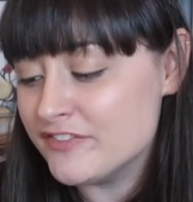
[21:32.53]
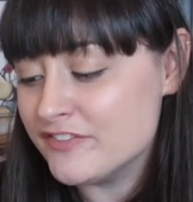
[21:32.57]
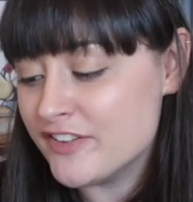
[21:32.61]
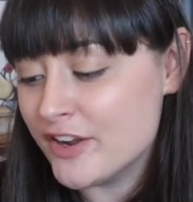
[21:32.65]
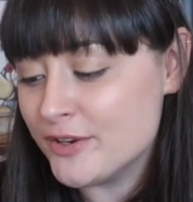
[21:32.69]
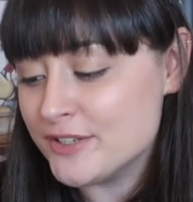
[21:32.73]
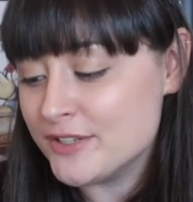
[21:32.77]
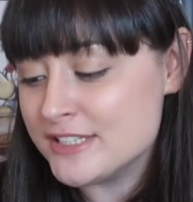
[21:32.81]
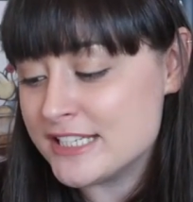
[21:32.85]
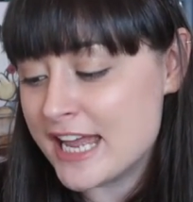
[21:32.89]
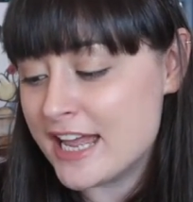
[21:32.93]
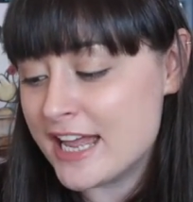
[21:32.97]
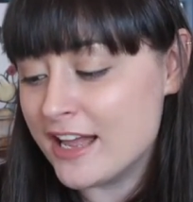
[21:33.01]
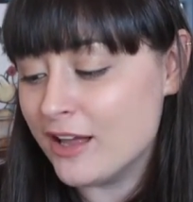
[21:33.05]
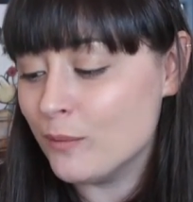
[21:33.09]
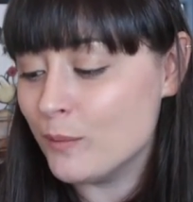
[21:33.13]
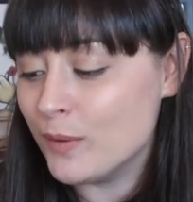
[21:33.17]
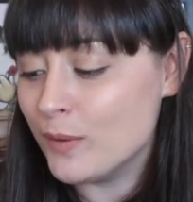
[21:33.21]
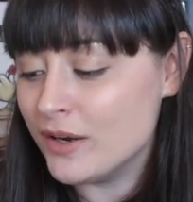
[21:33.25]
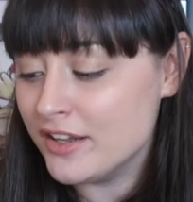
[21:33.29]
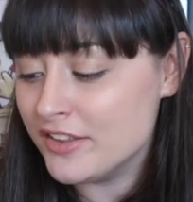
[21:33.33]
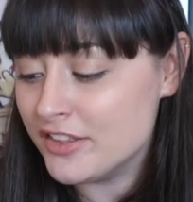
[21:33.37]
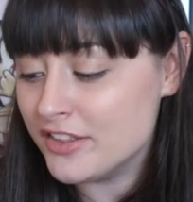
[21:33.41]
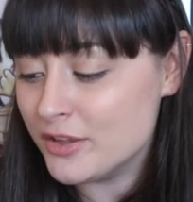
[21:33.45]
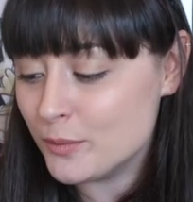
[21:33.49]
folktale
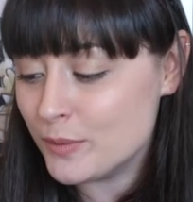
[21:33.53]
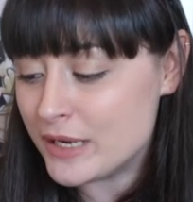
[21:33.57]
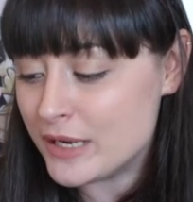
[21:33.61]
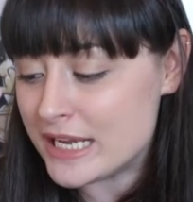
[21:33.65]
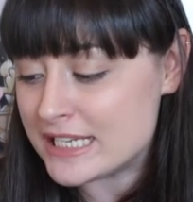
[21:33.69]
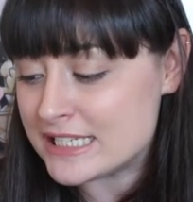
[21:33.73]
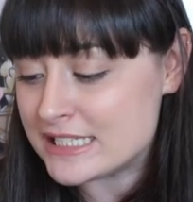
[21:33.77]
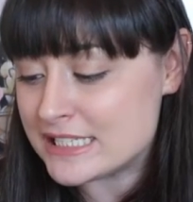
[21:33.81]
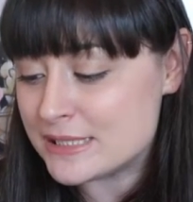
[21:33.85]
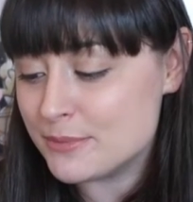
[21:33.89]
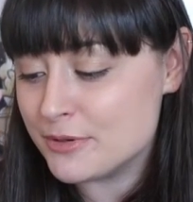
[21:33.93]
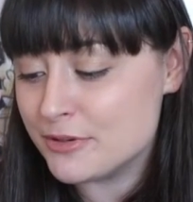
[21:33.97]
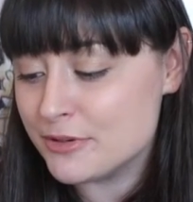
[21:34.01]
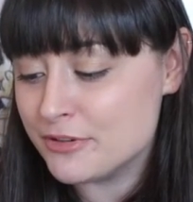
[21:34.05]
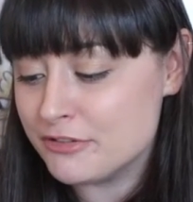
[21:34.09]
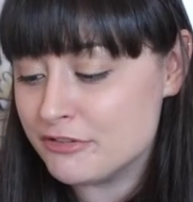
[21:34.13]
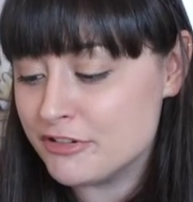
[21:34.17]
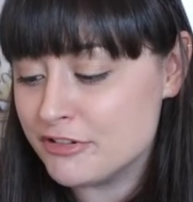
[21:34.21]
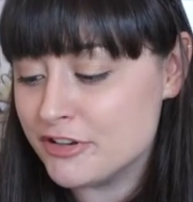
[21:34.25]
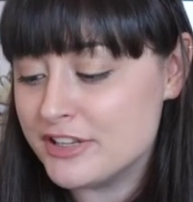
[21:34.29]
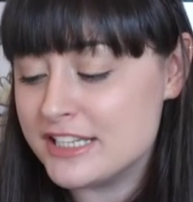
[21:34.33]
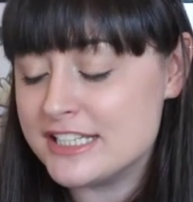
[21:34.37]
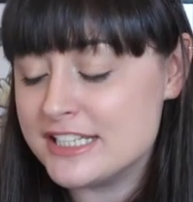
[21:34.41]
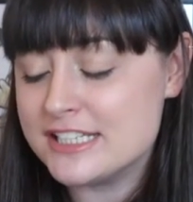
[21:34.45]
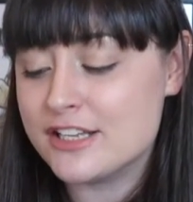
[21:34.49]
Will-o'-the-Wisp
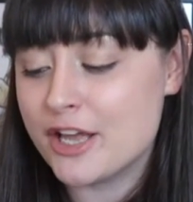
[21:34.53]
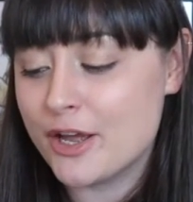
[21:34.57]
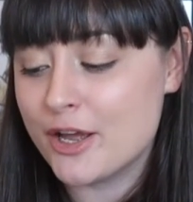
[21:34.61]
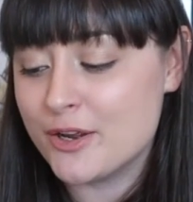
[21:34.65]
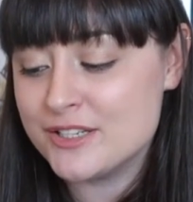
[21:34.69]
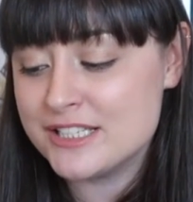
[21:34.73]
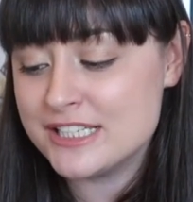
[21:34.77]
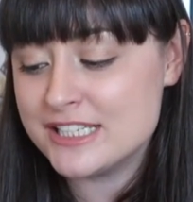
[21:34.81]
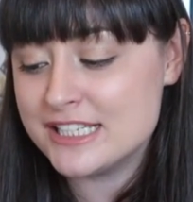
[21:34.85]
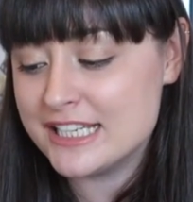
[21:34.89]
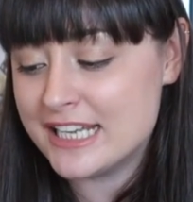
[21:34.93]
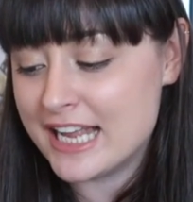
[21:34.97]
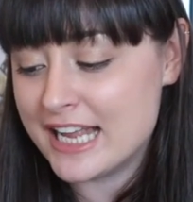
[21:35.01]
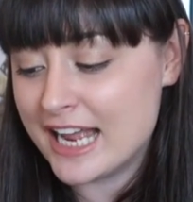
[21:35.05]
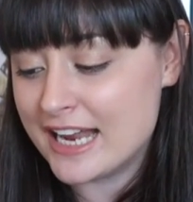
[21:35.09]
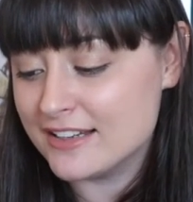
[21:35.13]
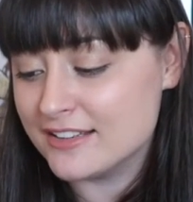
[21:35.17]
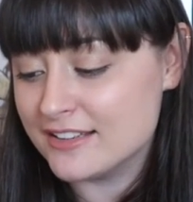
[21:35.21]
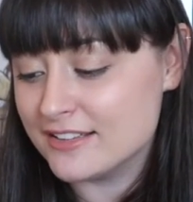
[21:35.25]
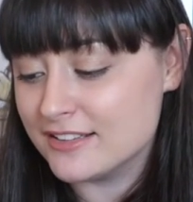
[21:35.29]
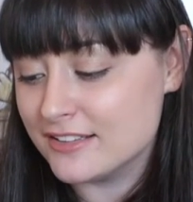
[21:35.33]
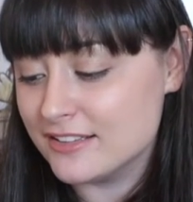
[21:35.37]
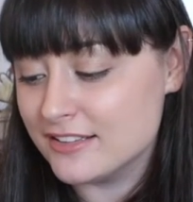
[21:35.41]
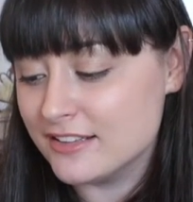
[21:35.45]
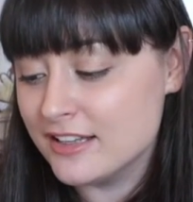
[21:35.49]
through this ghostly
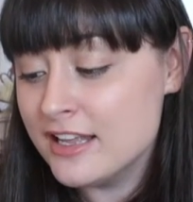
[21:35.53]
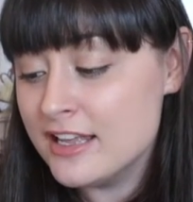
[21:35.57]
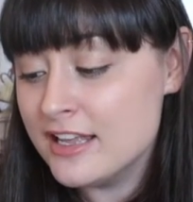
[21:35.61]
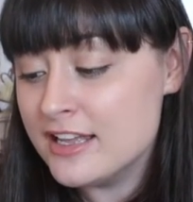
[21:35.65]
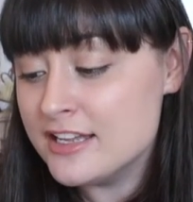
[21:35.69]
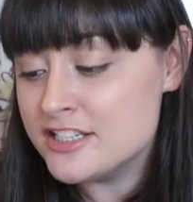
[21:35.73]
candle.